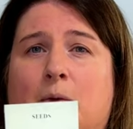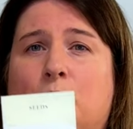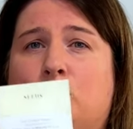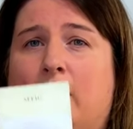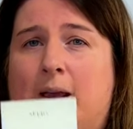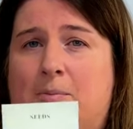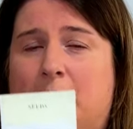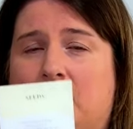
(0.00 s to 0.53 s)

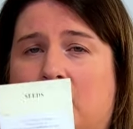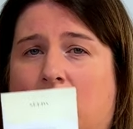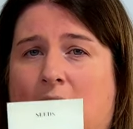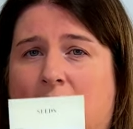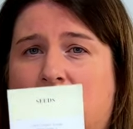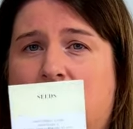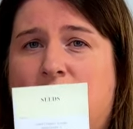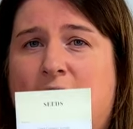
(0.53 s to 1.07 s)
ripen
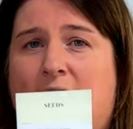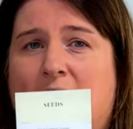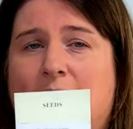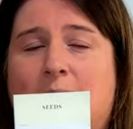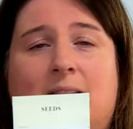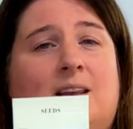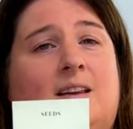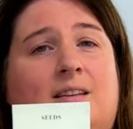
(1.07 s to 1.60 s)
on the vine
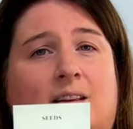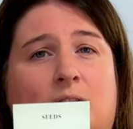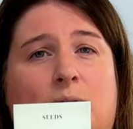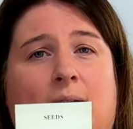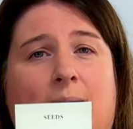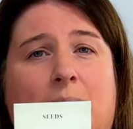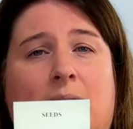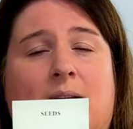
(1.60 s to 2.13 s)
but they did
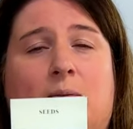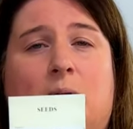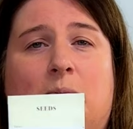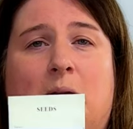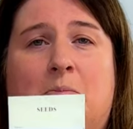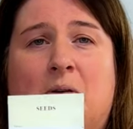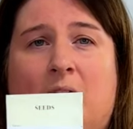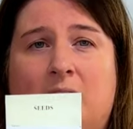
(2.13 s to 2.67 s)
ripen when
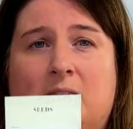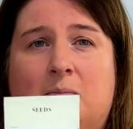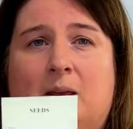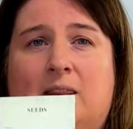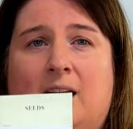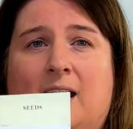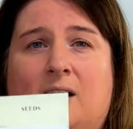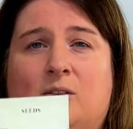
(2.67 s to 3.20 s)
we brought them
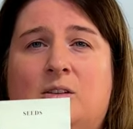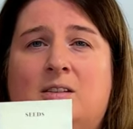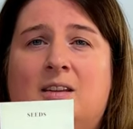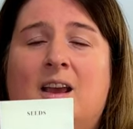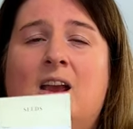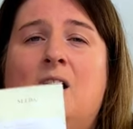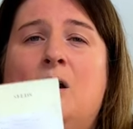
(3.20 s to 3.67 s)
in the house